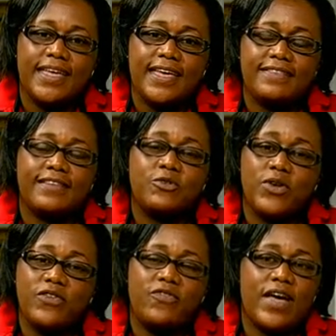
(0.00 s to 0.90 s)
it's a
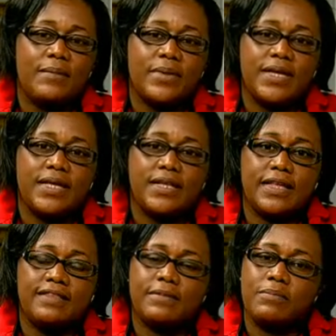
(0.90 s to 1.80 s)
great family and
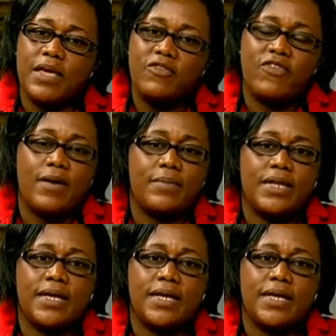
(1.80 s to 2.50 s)
it's a big family,